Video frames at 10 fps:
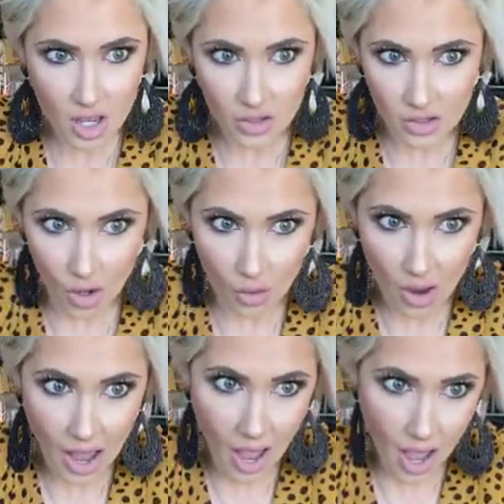So
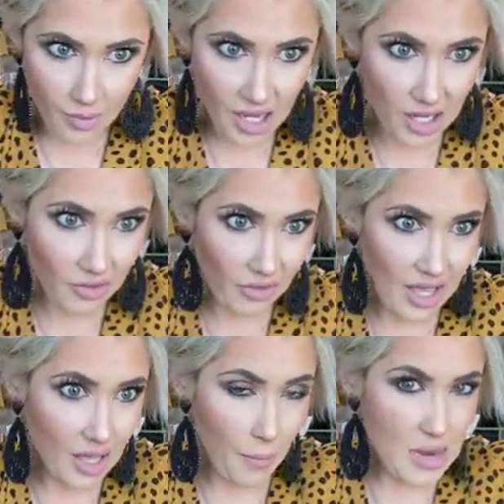I'm kind of
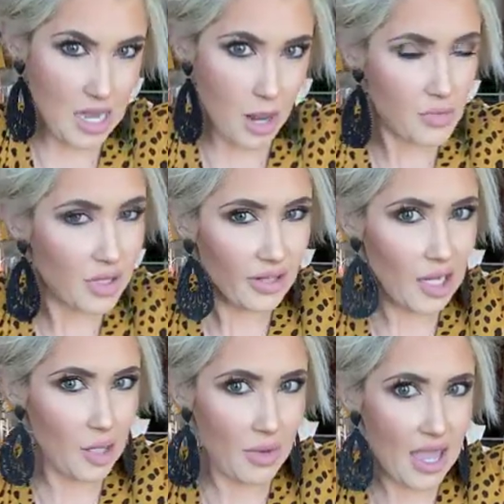like
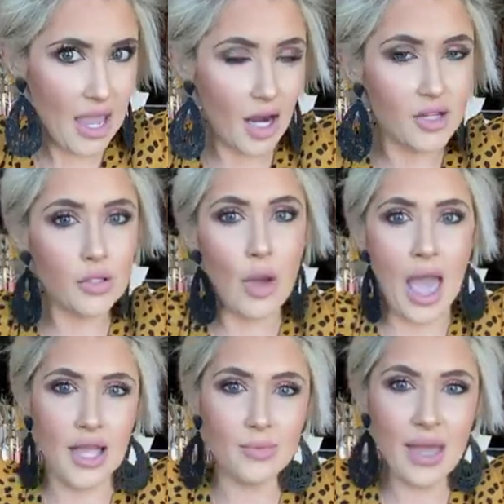manipulating my hair. So
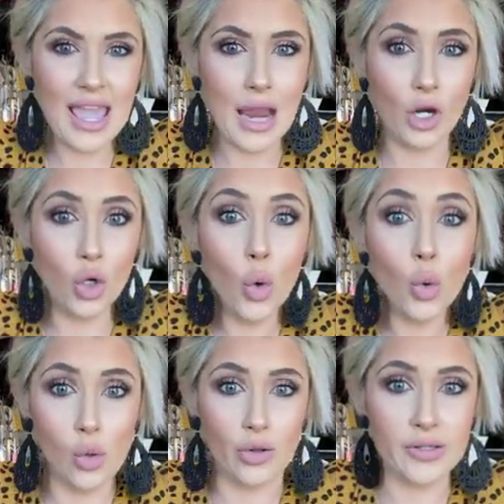as my hair
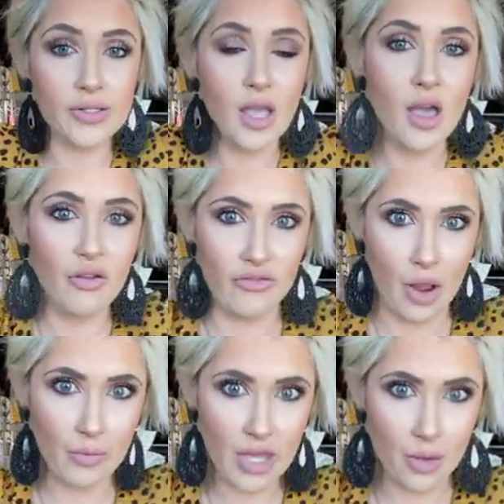cools
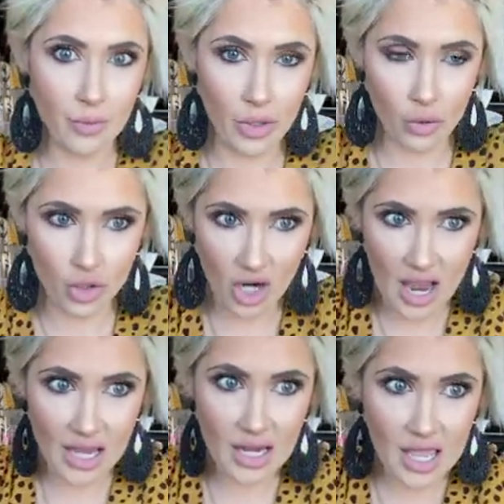from being blow
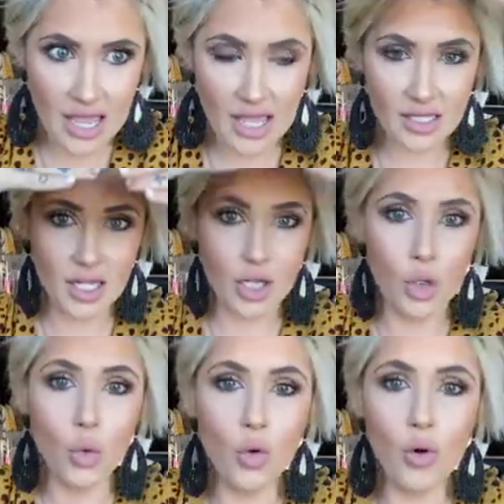dried, it's gonna
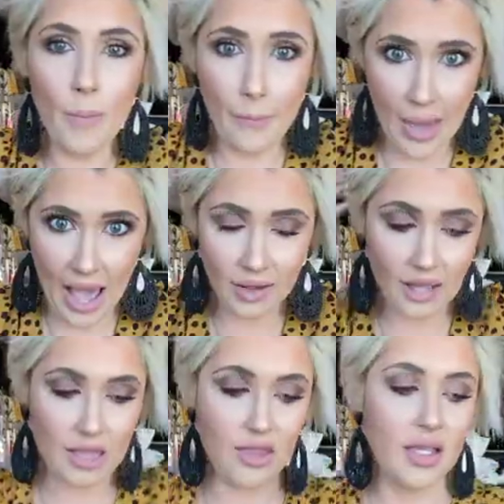cool back
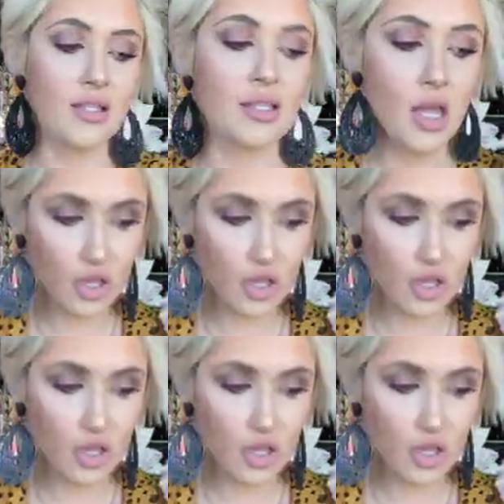like this.